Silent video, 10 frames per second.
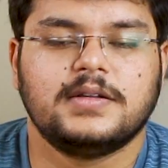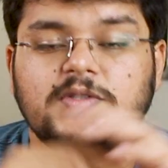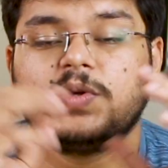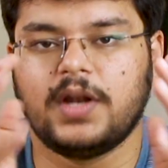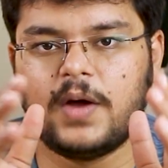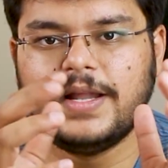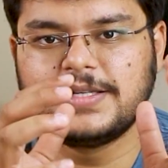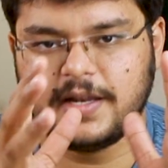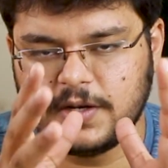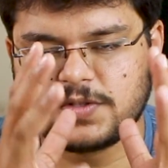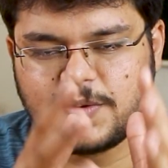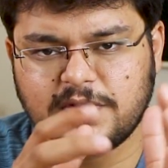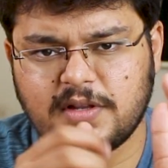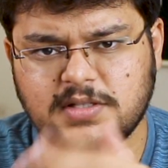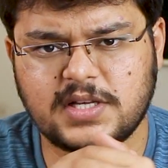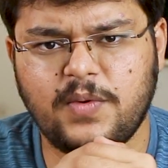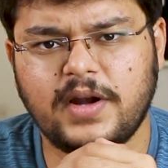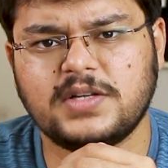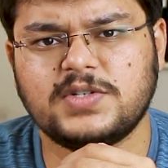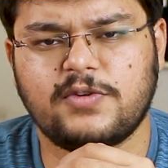So now let's get into some of the
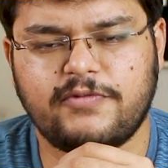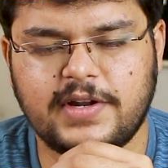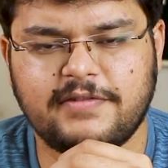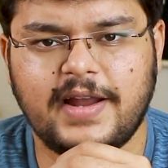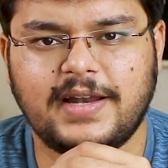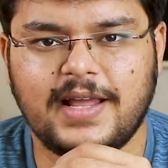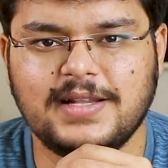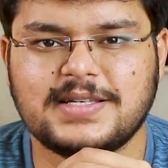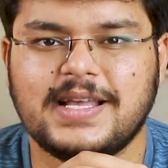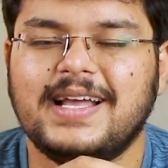disadvantages of vitrified tiles.